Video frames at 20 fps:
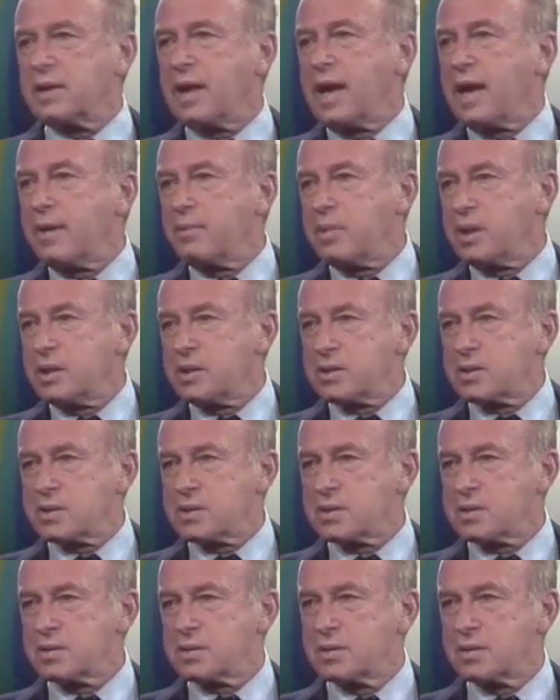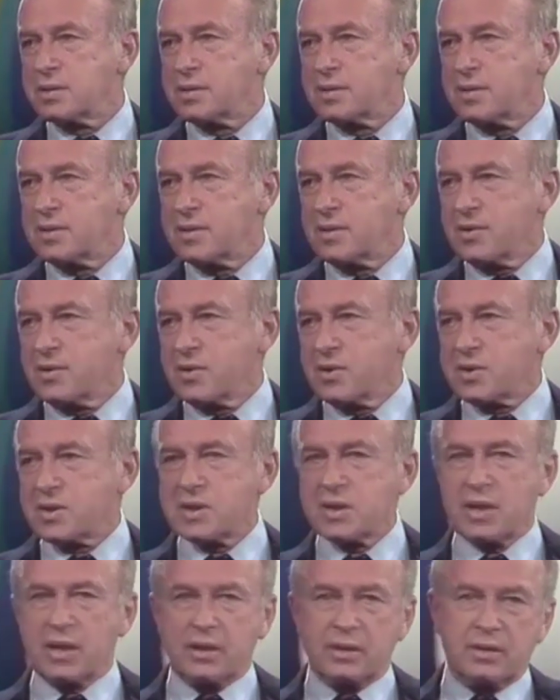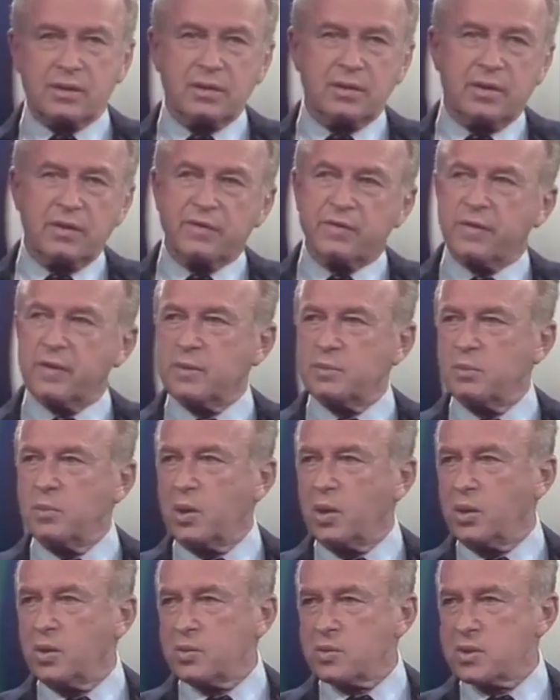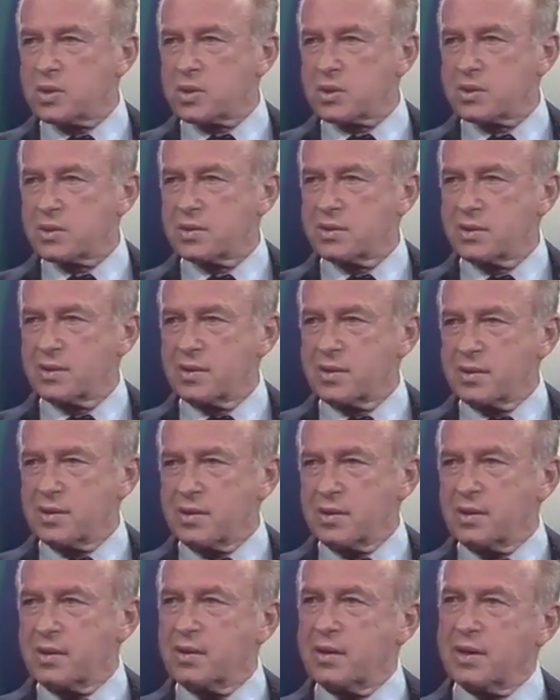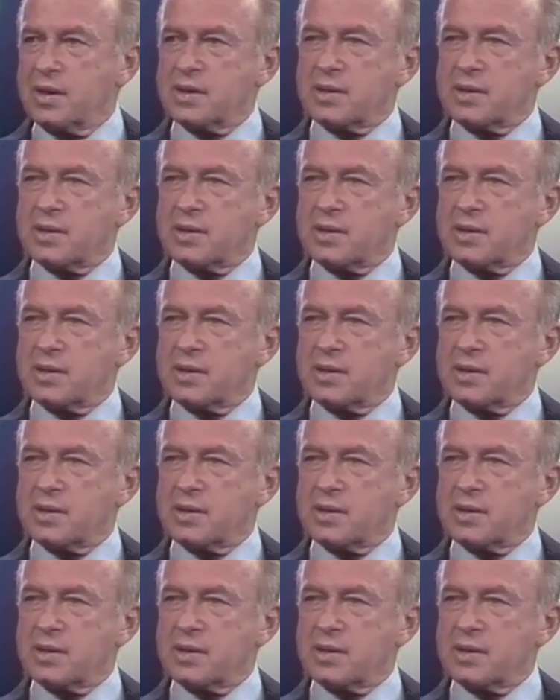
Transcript: certain habits, certain different modes,